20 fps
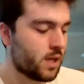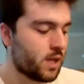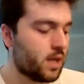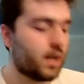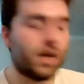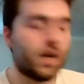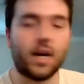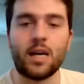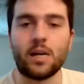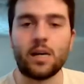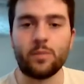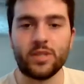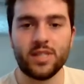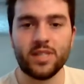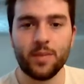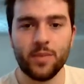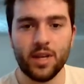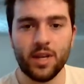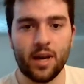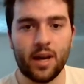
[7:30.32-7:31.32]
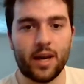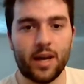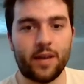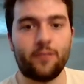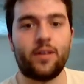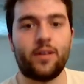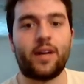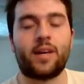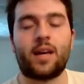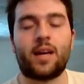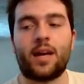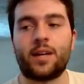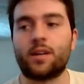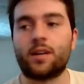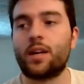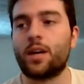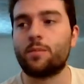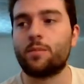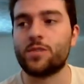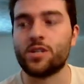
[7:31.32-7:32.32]
But something I've like kind of
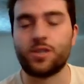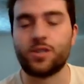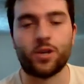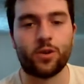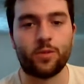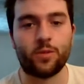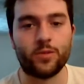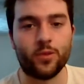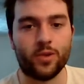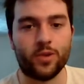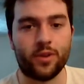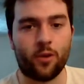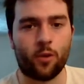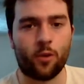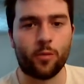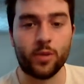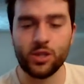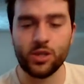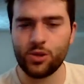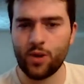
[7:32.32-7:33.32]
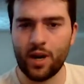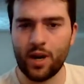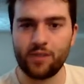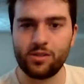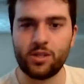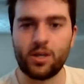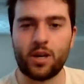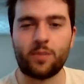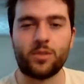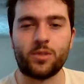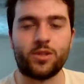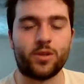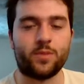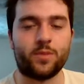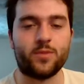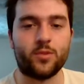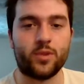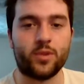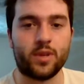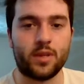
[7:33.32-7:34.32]
come to terms with, or been trying to come to terms
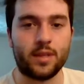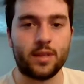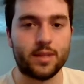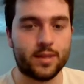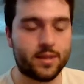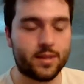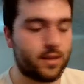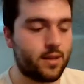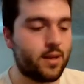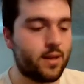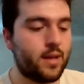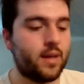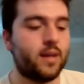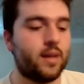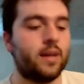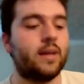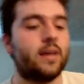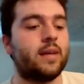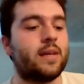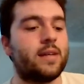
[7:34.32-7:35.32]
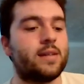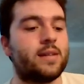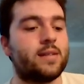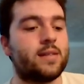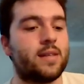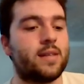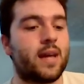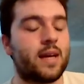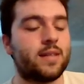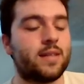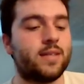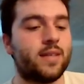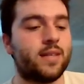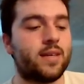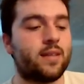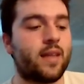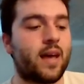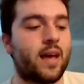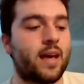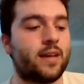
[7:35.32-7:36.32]
with at least, is the idea
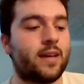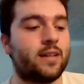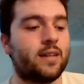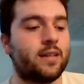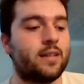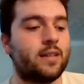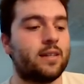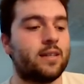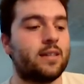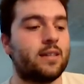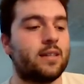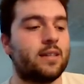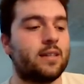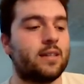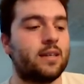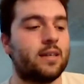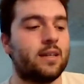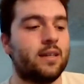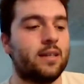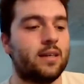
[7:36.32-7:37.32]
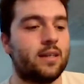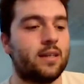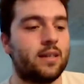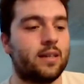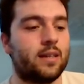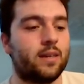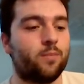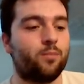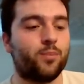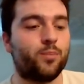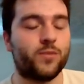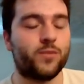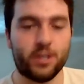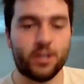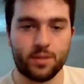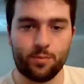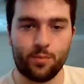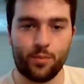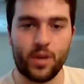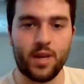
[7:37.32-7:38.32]
that
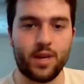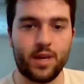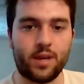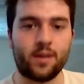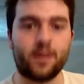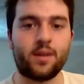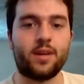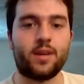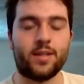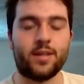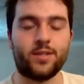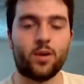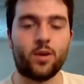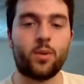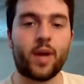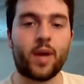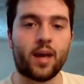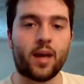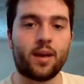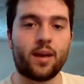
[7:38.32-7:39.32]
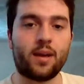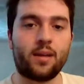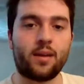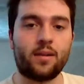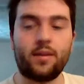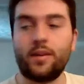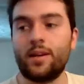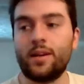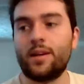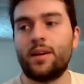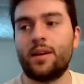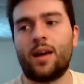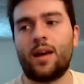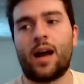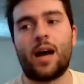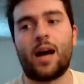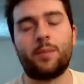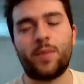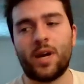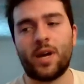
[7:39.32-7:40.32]
just being is okay.
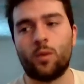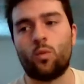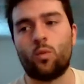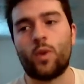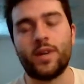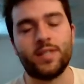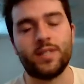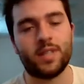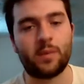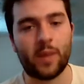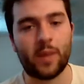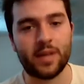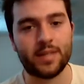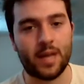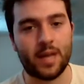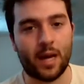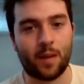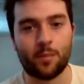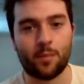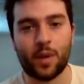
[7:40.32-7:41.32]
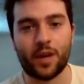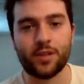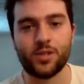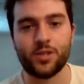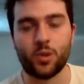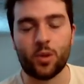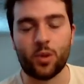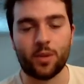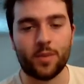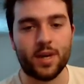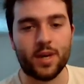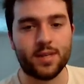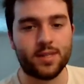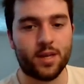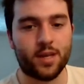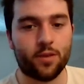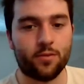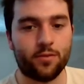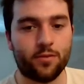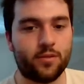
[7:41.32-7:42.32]
I'm not wasting my time by enjoying
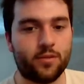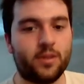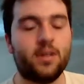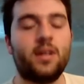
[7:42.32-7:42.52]
myself.